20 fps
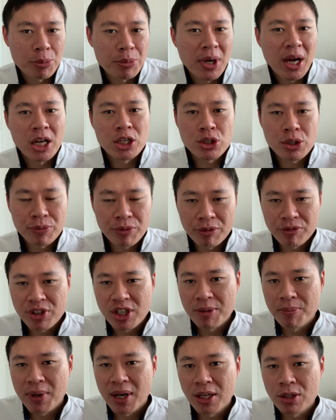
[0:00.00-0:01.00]
your $150
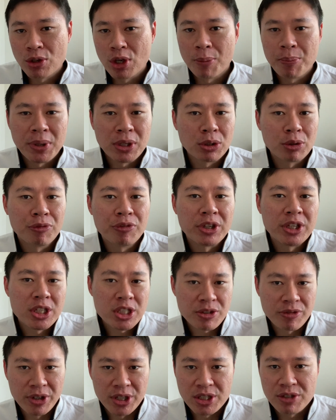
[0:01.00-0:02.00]
a month, you're paying to
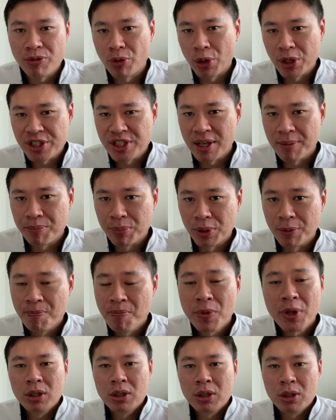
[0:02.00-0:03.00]
Fitness First, for example.
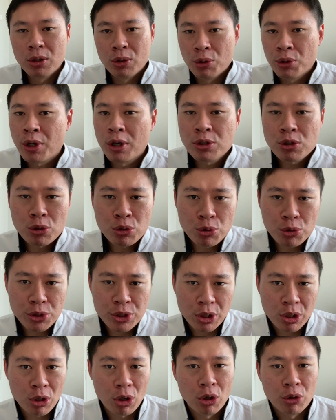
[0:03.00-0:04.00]
You can also choose
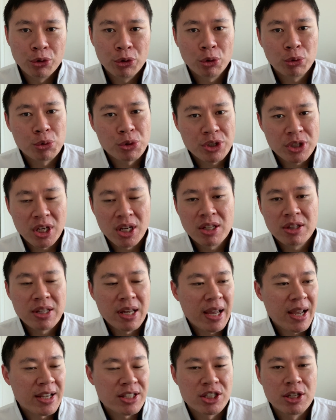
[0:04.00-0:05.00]
a condo to stay in
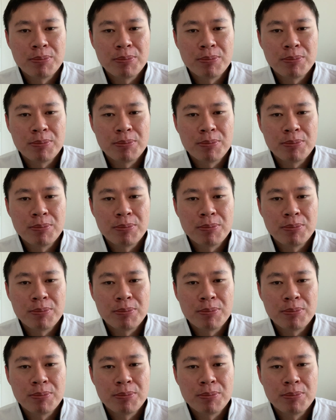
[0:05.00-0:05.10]
that has the